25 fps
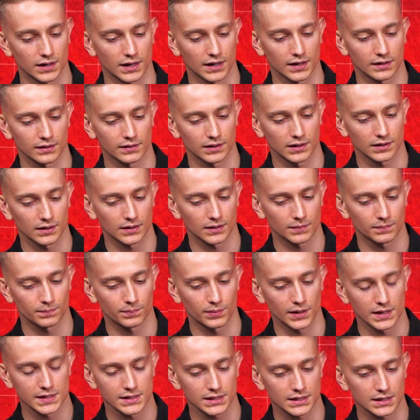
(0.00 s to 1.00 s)
And
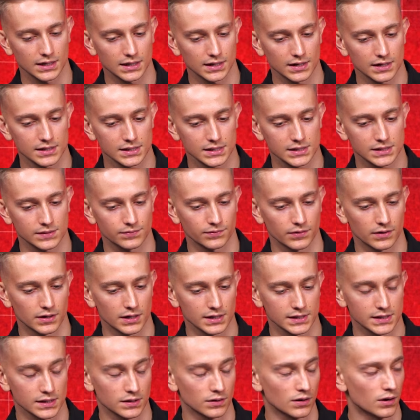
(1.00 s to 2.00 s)
basically, as far
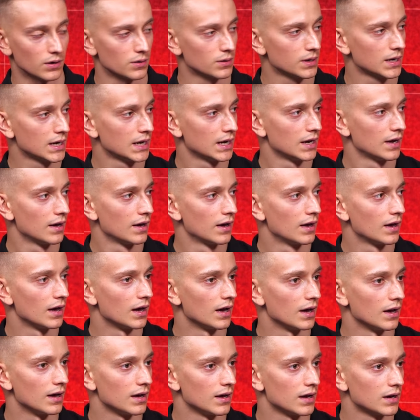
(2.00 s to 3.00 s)
as I know,
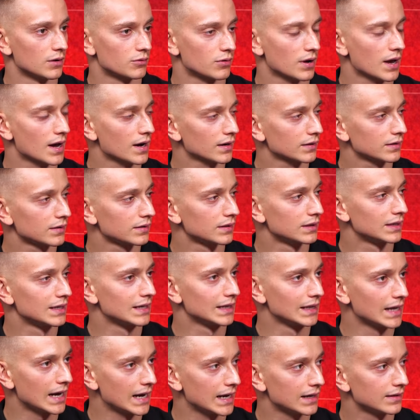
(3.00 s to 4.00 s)
React
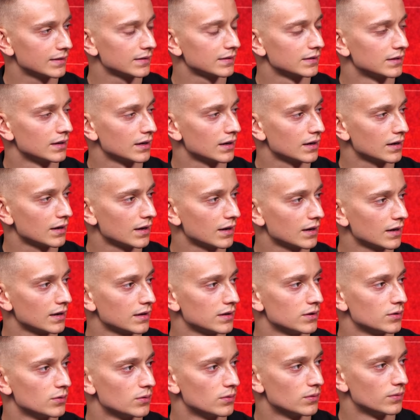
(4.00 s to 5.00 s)
delayed
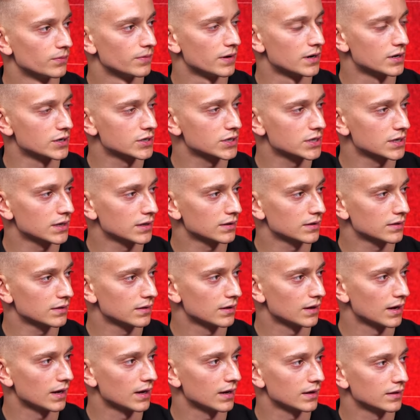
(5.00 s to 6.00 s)
the new version,
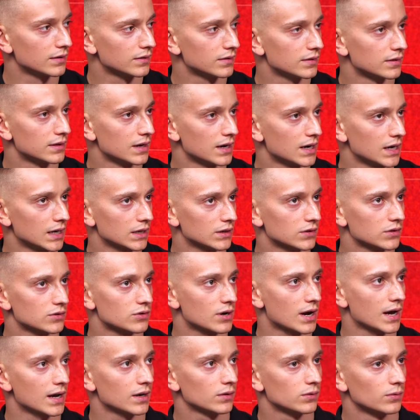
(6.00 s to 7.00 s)
and they're
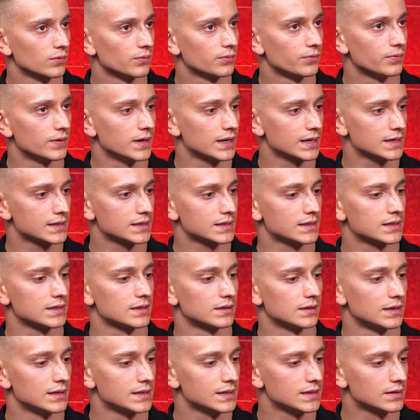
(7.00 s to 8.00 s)
trying to fix
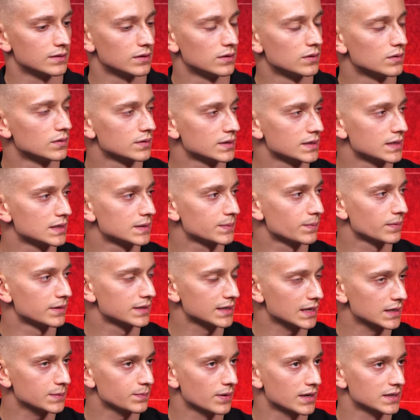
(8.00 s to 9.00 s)
this new
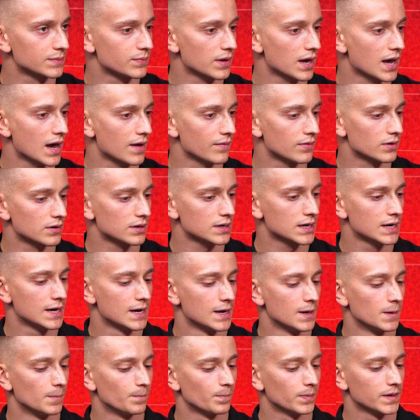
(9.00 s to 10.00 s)
suspense behavior,
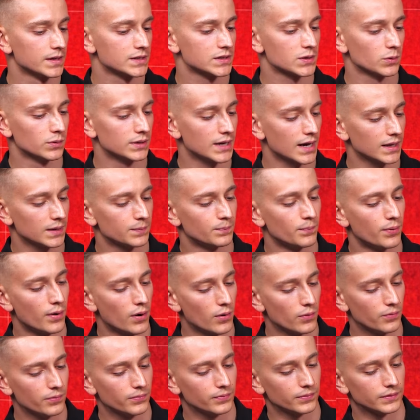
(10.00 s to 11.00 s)
so that
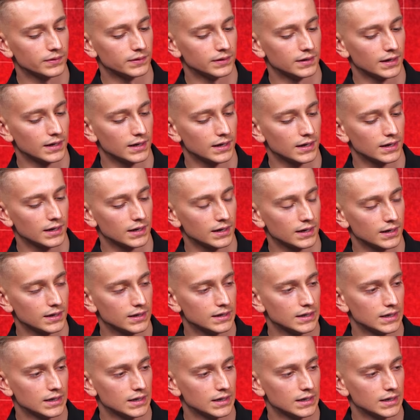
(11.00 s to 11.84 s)
both the